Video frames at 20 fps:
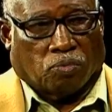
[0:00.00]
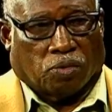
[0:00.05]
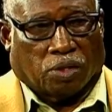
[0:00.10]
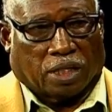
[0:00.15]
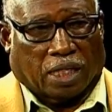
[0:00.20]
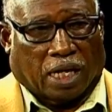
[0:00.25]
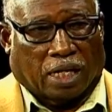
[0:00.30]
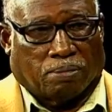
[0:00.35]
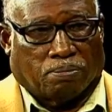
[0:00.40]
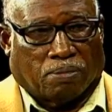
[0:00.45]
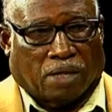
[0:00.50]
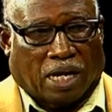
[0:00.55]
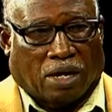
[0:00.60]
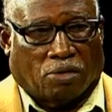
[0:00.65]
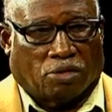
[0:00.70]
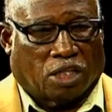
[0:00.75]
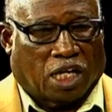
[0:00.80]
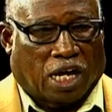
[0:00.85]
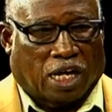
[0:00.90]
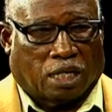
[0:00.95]
I
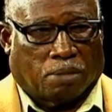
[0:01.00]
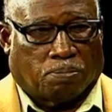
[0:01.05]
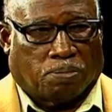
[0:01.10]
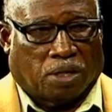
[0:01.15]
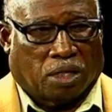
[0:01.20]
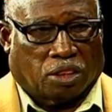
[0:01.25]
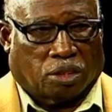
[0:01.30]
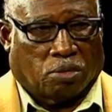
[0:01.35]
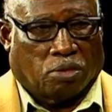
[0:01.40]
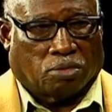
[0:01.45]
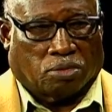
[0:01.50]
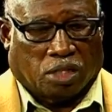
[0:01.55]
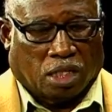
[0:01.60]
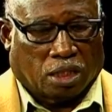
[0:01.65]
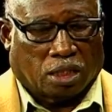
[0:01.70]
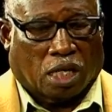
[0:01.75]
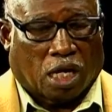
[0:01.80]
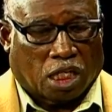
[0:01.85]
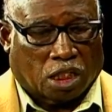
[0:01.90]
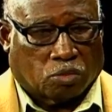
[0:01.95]
only had to pay
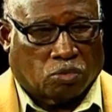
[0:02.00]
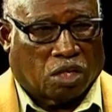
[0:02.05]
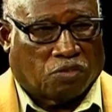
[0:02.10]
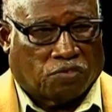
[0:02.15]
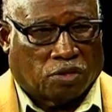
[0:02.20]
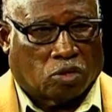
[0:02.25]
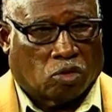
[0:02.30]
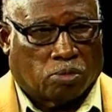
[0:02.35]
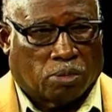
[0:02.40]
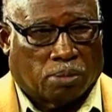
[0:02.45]
$13 a week for room